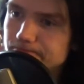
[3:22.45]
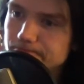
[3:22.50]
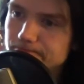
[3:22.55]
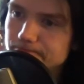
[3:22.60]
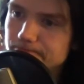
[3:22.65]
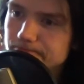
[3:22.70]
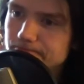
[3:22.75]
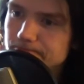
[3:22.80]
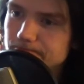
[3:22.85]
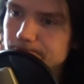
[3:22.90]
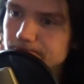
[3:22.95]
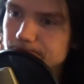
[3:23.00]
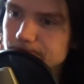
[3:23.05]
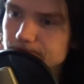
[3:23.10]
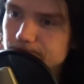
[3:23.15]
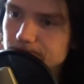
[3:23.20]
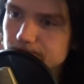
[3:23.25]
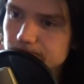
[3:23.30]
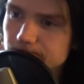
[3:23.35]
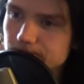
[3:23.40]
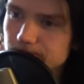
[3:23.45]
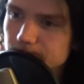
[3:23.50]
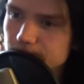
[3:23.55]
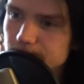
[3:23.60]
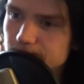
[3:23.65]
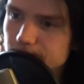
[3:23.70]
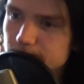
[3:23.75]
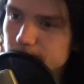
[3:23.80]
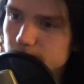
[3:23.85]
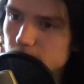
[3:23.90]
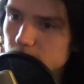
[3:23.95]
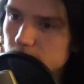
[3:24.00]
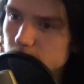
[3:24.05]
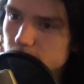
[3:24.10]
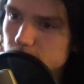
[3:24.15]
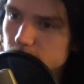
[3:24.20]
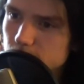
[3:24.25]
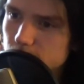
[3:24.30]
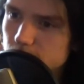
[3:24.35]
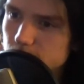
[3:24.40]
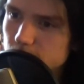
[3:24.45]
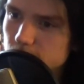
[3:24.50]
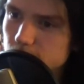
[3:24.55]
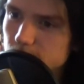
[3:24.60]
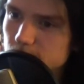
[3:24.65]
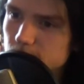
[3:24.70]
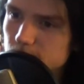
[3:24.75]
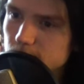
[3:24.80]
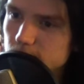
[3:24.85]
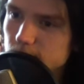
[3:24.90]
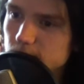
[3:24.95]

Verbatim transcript: Okay, but I've got